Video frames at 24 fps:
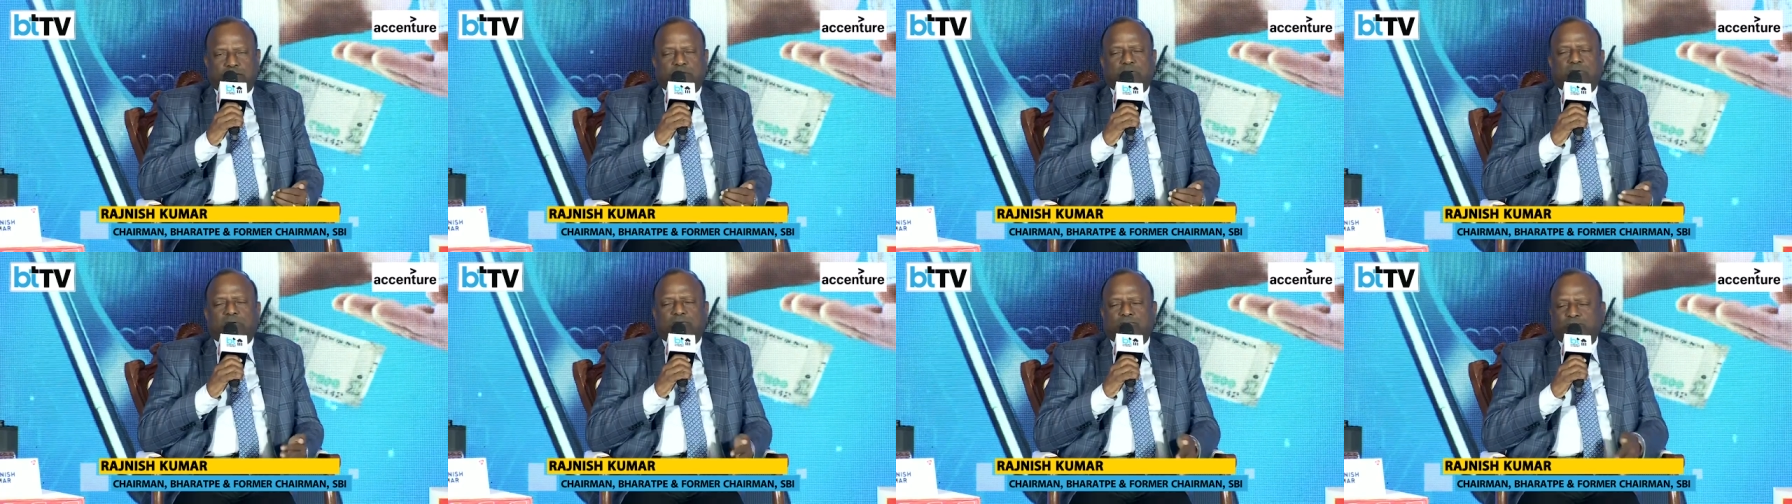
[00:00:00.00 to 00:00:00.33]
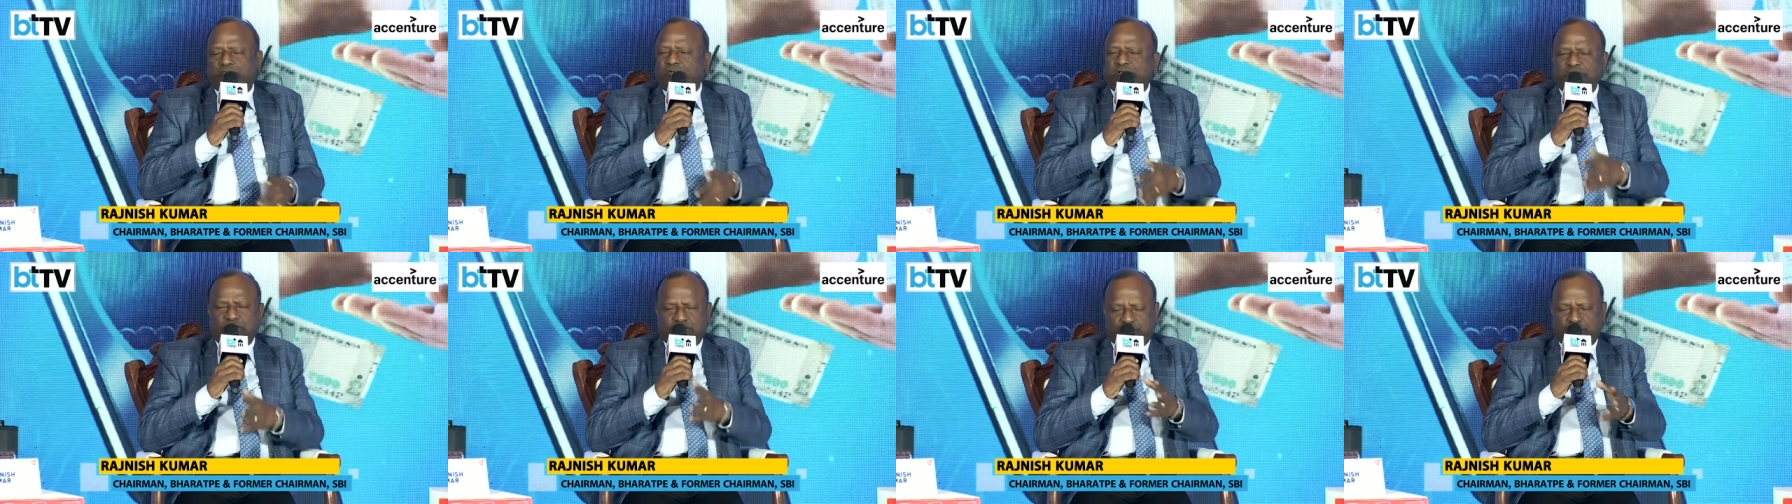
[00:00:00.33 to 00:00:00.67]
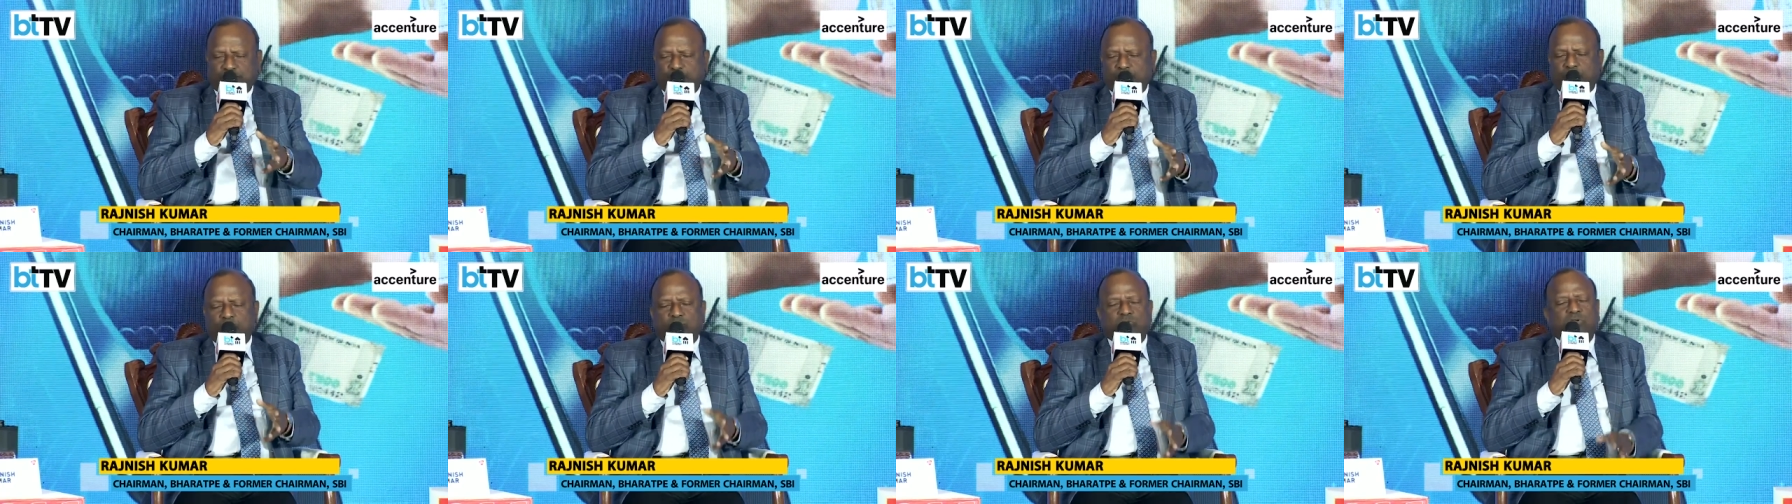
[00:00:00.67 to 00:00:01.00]
uh, one
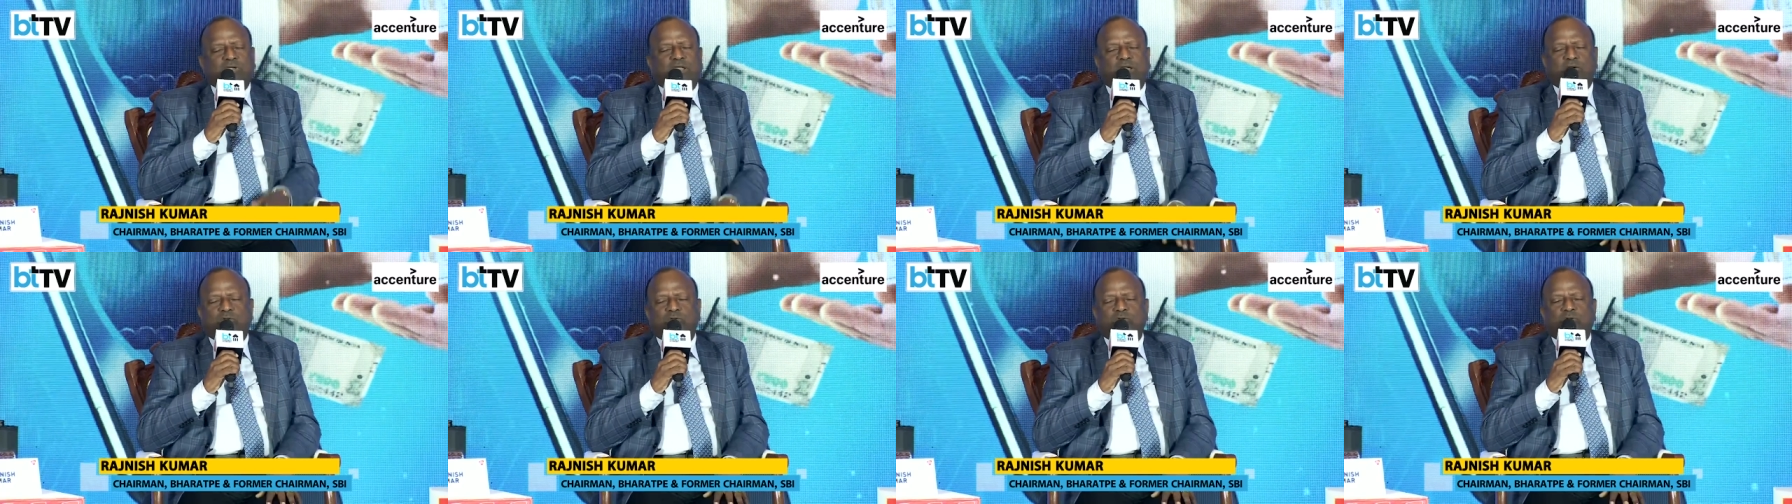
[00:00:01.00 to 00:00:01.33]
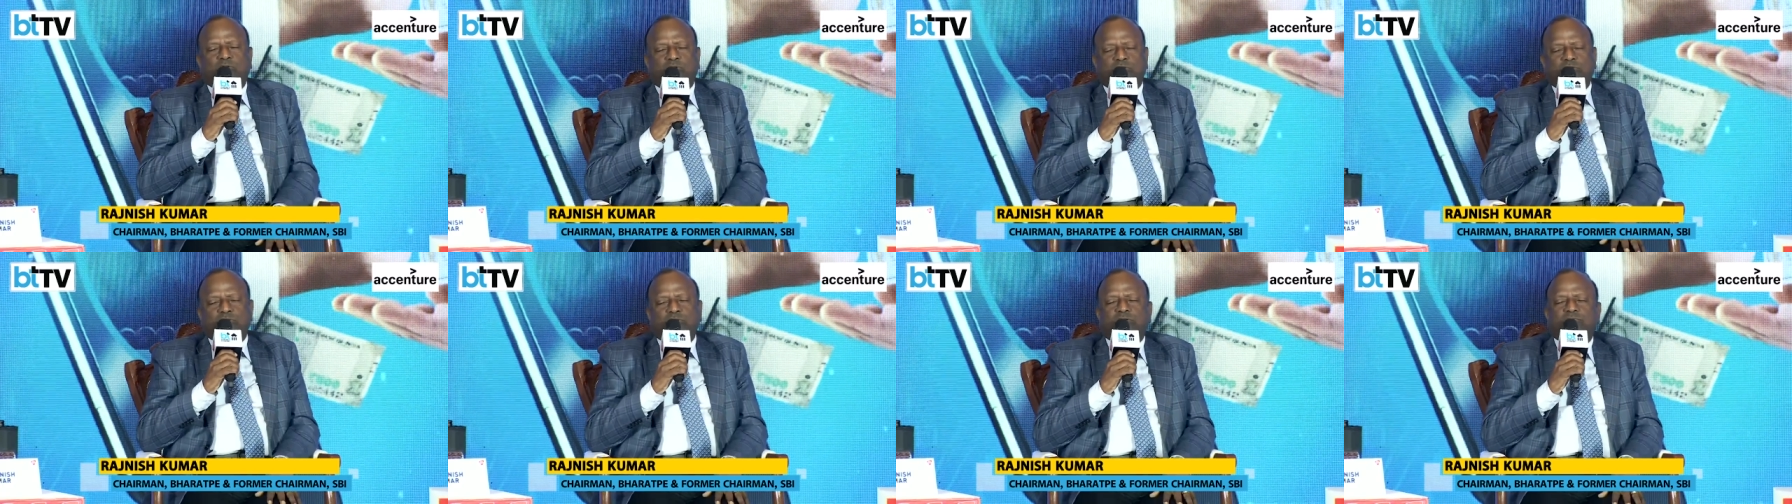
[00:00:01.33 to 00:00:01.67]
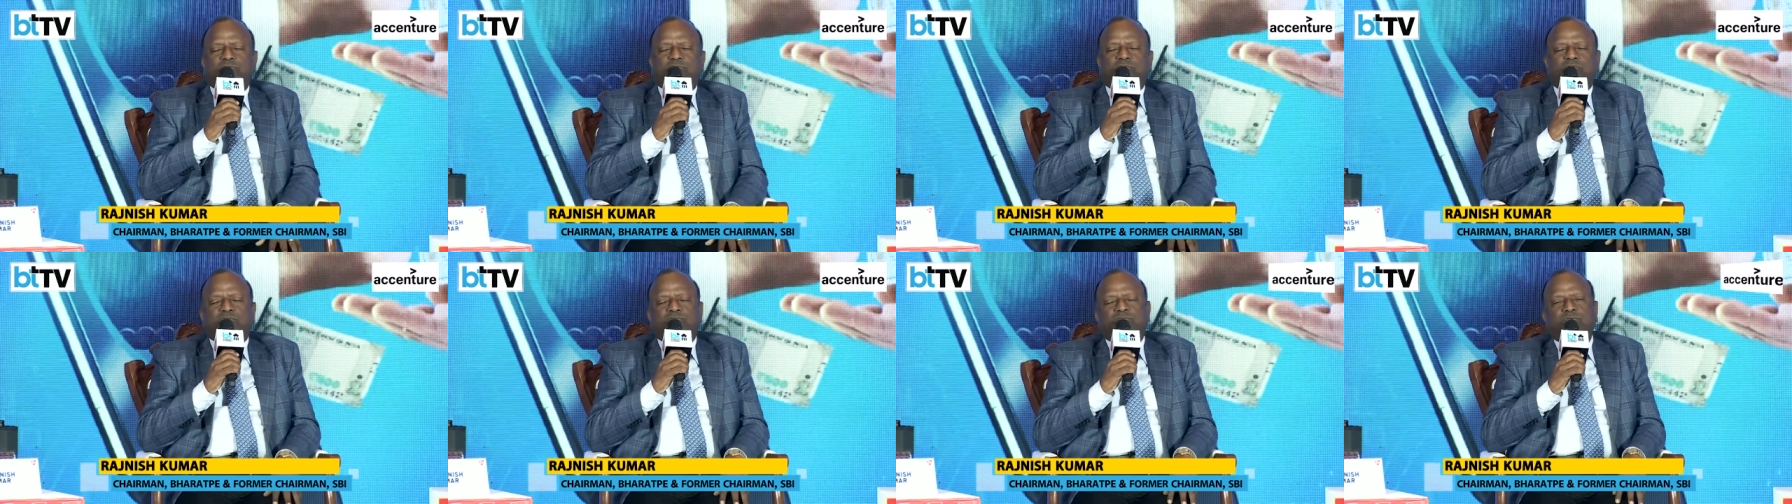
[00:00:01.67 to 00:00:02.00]
is about technology,
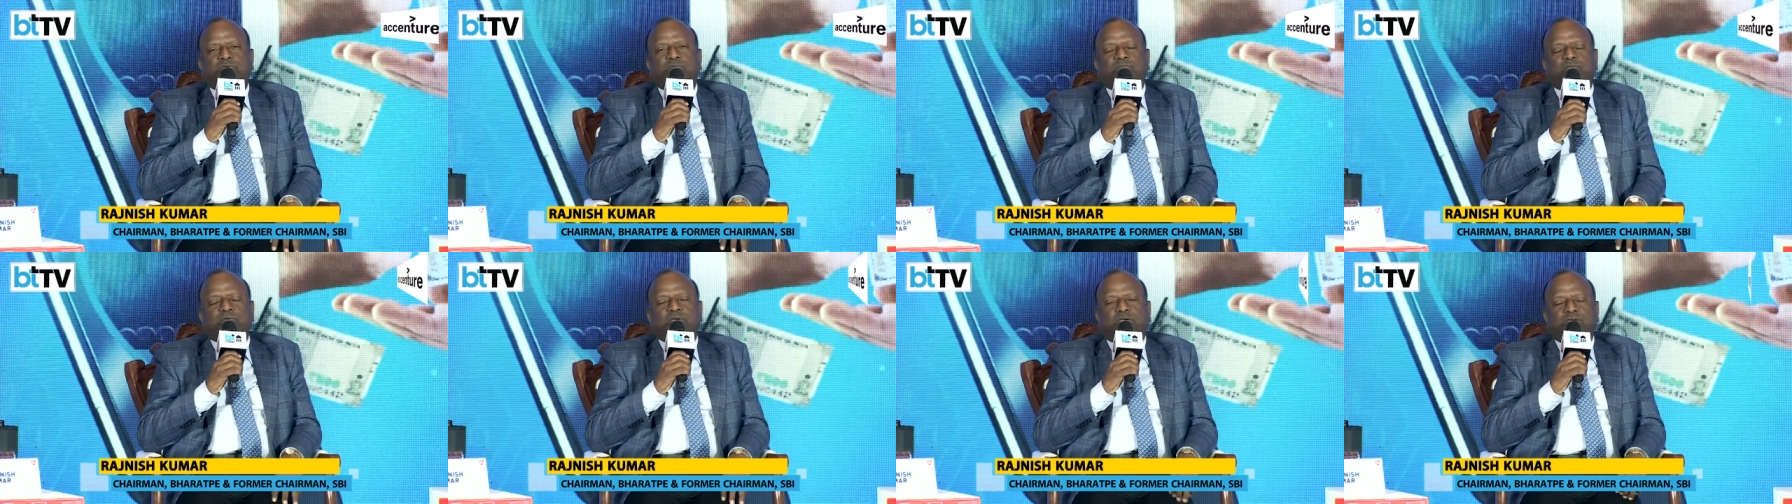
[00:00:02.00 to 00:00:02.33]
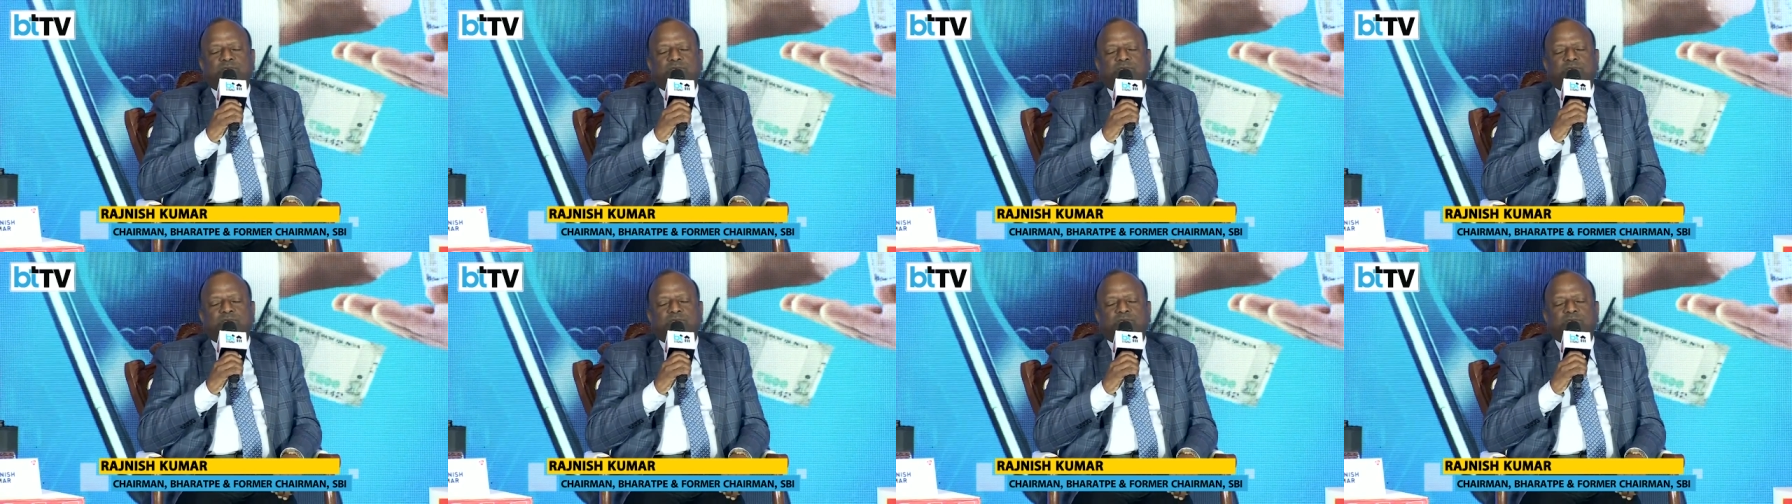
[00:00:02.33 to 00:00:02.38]
which we have,